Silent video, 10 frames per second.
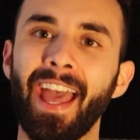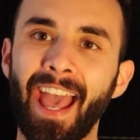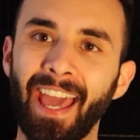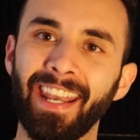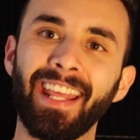
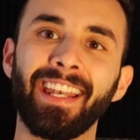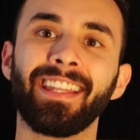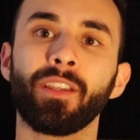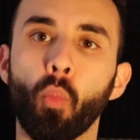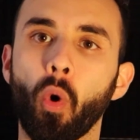and it
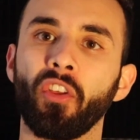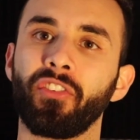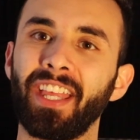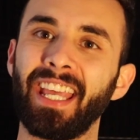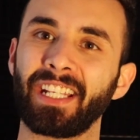
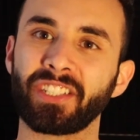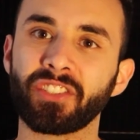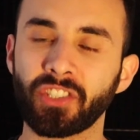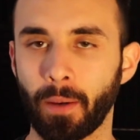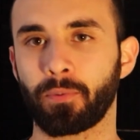was
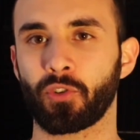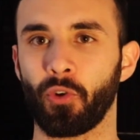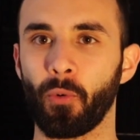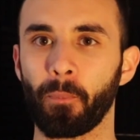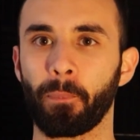exceptional.